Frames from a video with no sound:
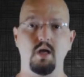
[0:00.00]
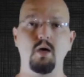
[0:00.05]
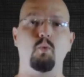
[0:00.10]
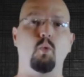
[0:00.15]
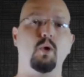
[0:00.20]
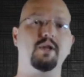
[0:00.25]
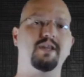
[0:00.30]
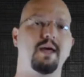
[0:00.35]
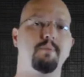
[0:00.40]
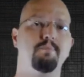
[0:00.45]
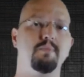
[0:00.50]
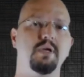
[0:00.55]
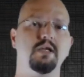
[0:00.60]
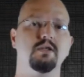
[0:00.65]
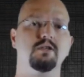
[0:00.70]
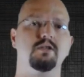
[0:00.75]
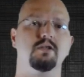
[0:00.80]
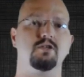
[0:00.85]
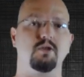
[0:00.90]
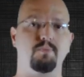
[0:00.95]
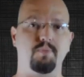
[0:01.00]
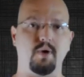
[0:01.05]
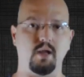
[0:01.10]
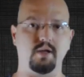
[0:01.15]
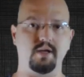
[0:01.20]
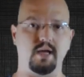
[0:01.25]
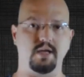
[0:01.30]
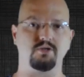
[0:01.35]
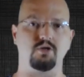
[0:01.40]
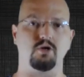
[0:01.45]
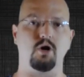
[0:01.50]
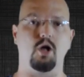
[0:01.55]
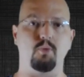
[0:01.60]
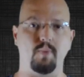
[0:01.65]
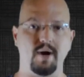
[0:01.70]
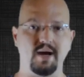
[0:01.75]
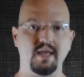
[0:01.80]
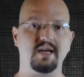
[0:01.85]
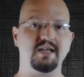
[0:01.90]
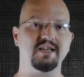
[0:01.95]
What that means is the polyester
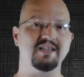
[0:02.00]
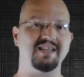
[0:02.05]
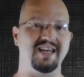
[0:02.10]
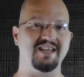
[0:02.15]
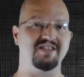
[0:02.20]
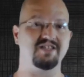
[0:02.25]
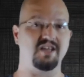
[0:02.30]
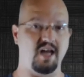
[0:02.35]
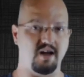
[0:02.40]
already contains